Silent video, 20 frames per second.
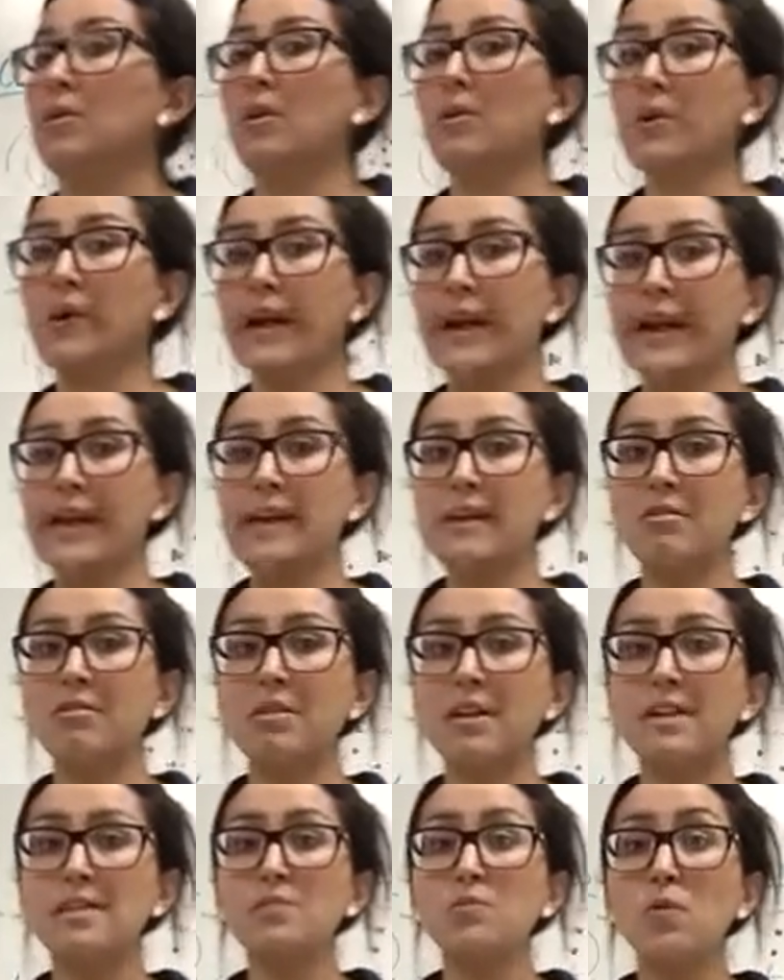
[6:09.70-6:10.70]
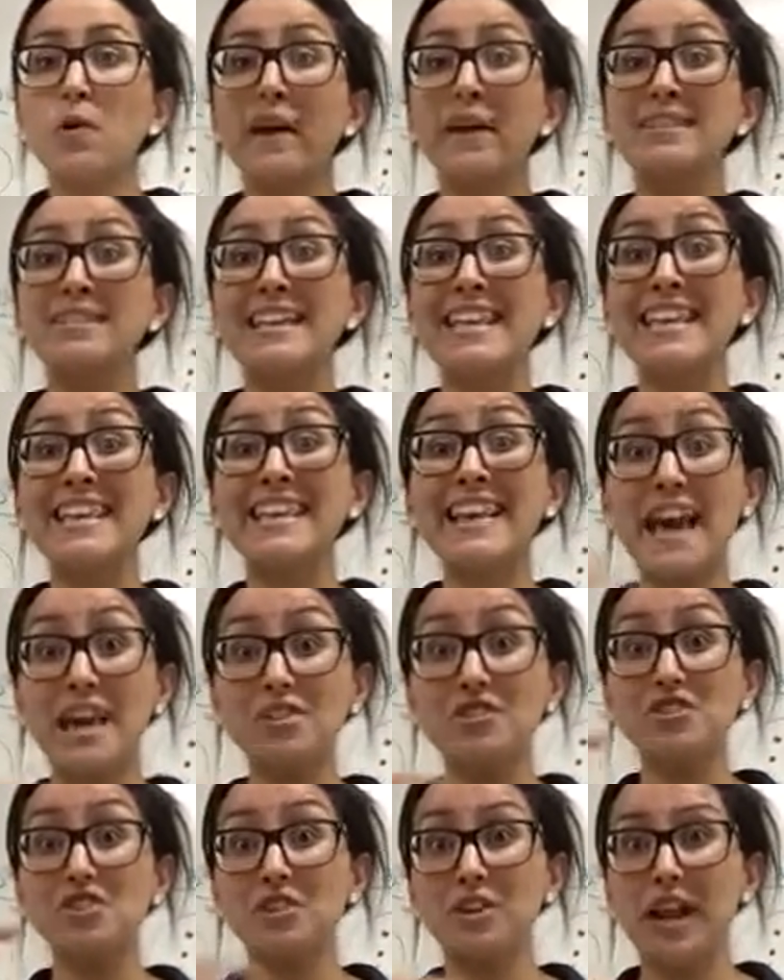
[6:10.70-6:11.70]
okay, this was
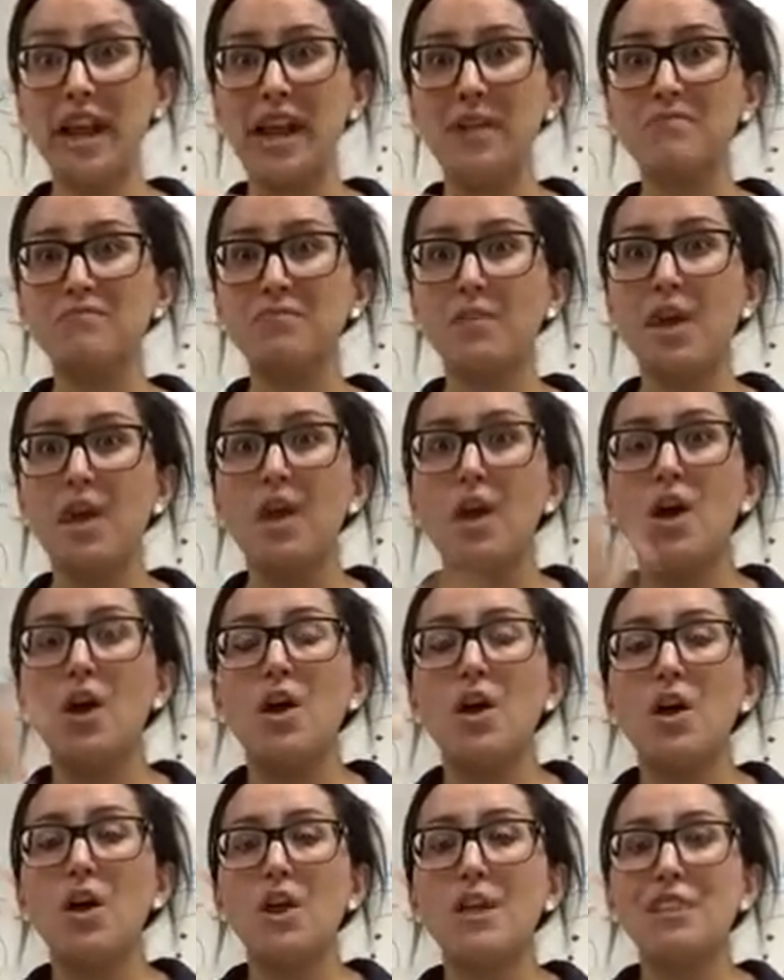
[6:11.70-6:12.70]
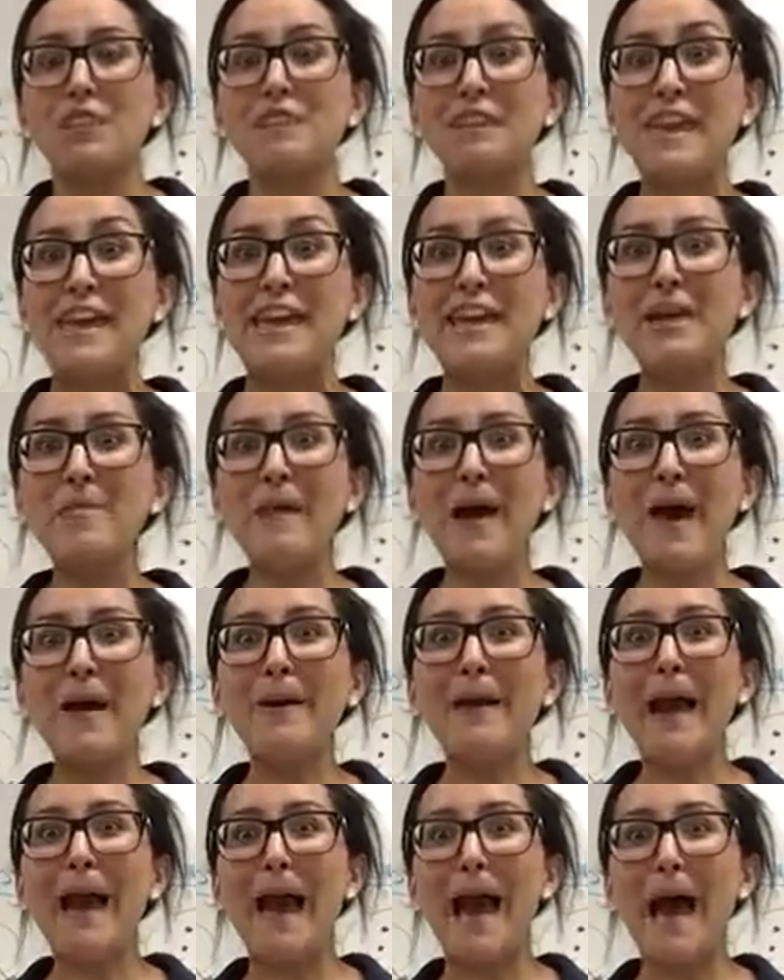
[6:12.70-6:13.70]
yesterday, think
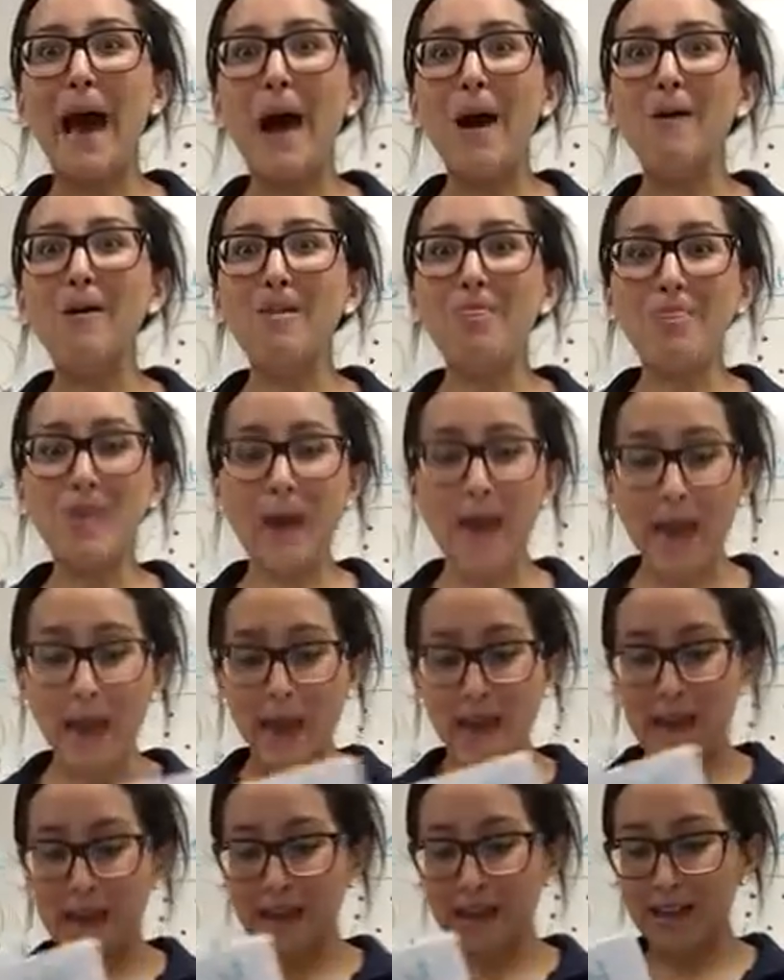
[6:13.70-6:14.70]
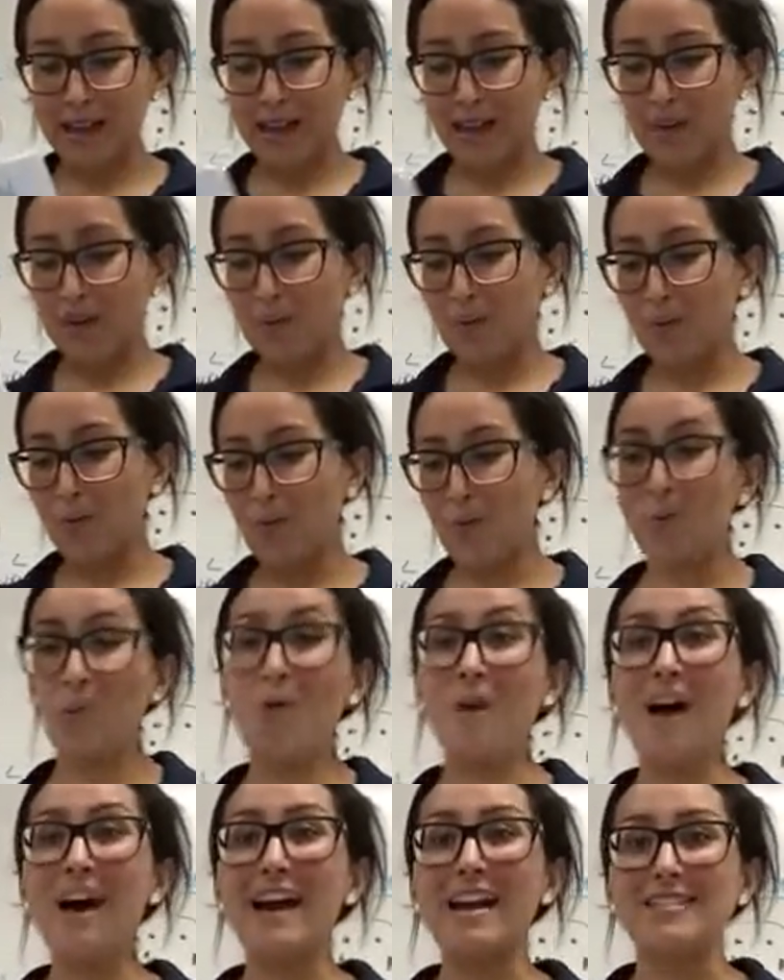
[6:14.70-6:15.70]
about how the egg
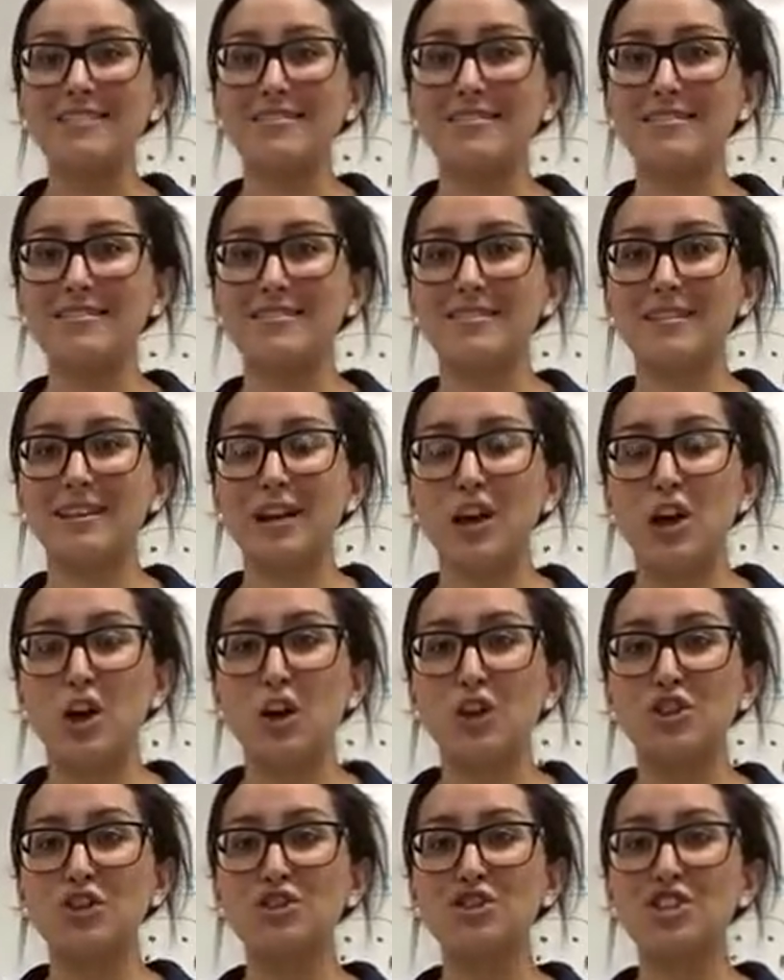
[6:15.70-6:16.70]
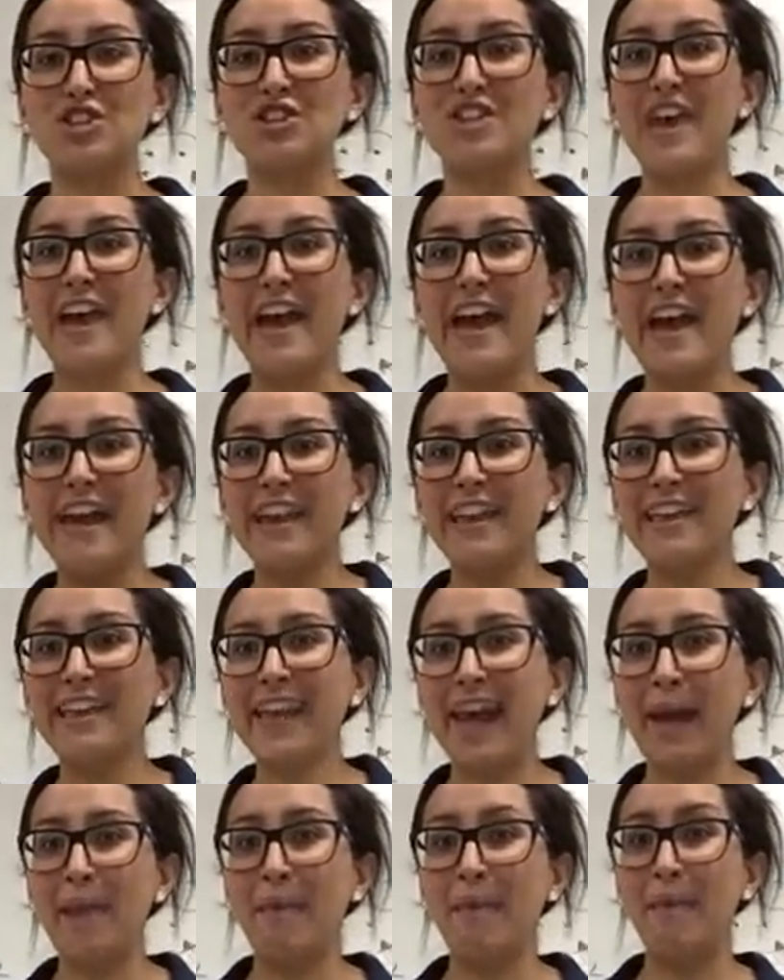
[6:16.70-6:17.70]
was. Did the egg
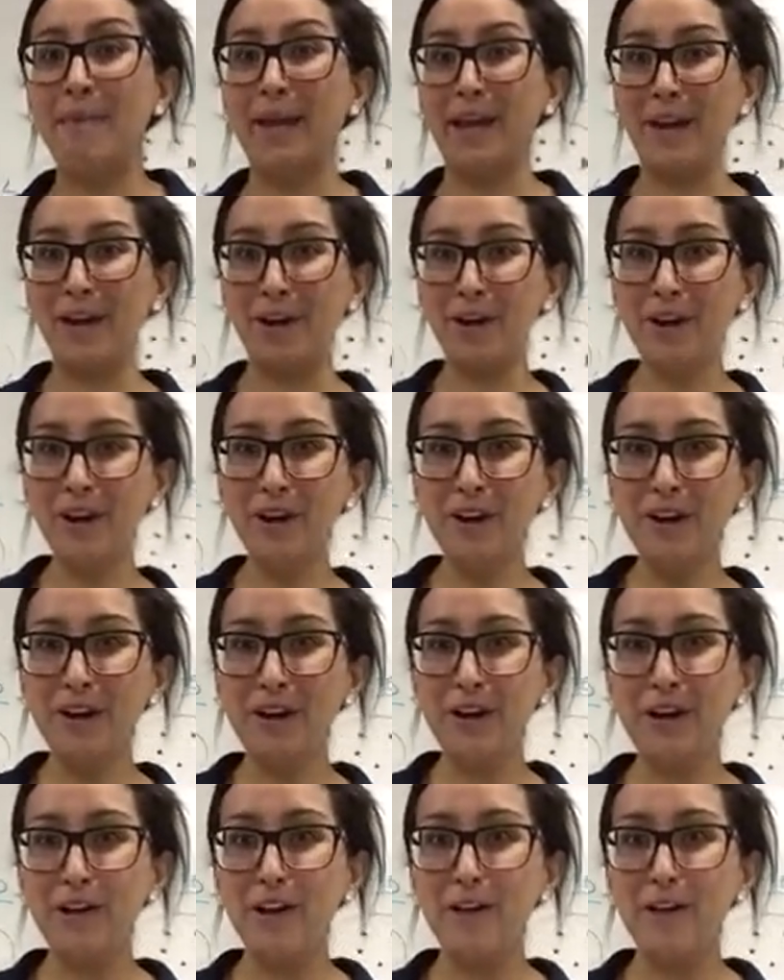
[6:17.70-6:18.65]
get bigger